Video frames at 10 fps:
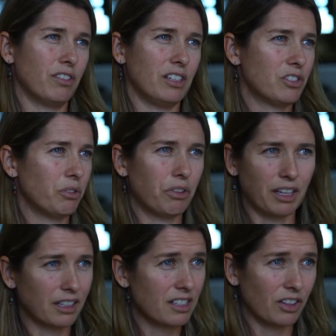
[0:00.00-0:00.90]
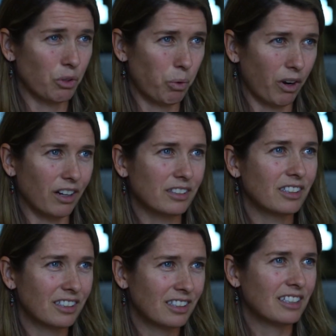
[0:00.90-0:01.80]
these two things in the world?
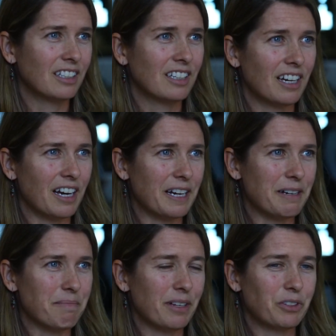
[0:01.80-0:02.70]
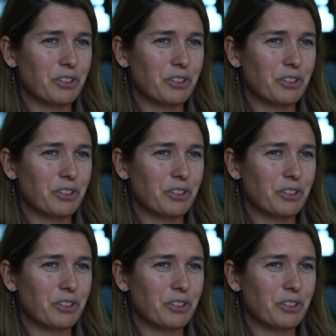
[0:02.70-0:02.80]
Um, and